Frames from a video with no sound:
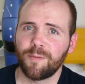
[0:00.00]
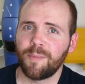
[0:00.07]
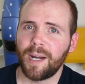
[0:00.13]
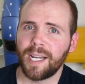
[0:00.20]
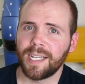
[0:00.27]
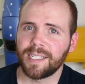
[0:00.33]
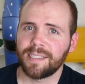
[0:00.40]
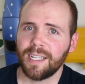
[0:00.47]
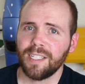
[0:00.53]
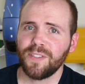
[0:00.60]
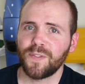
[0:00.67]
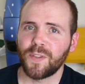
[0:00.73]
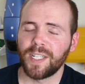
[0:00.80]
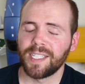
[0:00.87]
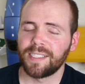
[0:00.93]
of my
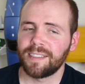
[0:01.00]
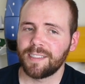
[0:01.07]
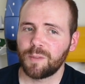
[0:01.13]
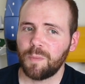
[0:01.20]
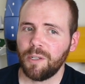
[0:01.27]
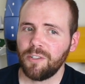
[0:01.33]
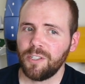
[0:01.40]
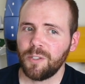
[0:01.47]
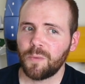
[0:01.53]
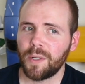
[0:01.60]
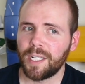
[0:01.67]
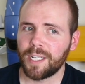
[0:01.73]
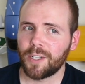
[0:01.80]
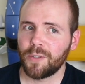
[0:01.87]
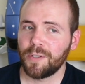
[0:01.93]
test flights, especially when
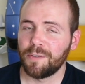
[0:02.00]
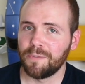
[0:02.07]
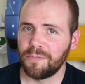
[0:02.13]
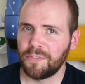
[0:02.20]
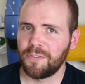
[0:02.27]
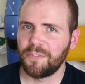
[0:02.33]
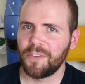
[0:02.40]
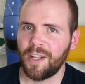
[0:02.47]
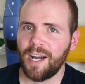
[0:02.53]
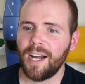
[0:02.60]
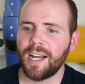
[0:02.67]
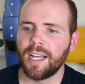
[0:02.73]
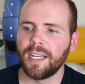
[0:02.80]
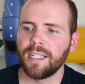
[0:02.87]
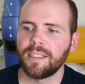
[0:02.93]
it couldn't
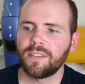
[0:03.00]
fly.